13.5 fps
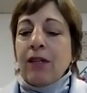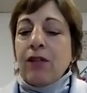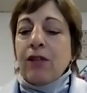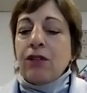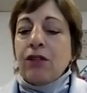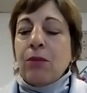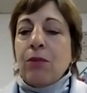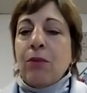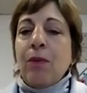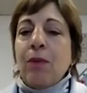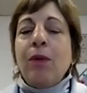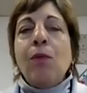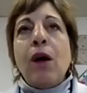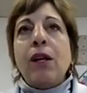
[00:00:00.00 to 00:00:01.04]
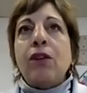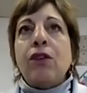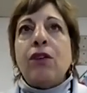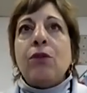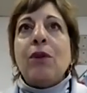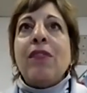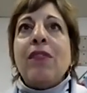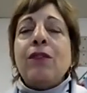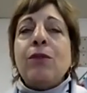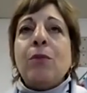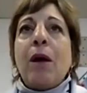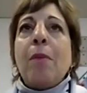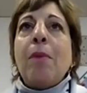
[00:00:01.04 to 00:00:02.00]
And so what we want to do with
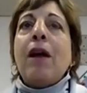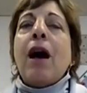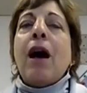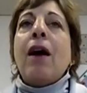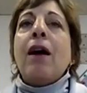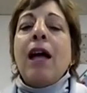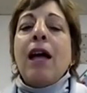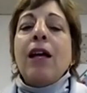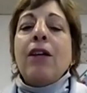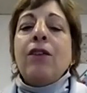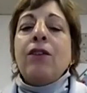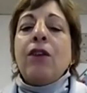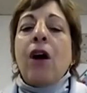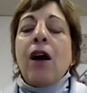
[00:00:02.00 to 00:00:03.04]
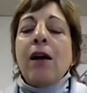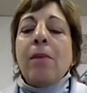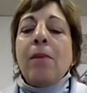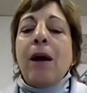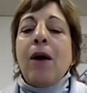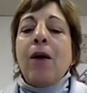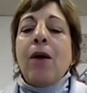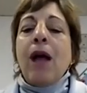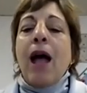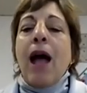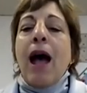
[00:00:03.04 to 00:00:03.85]
this webinar is talk about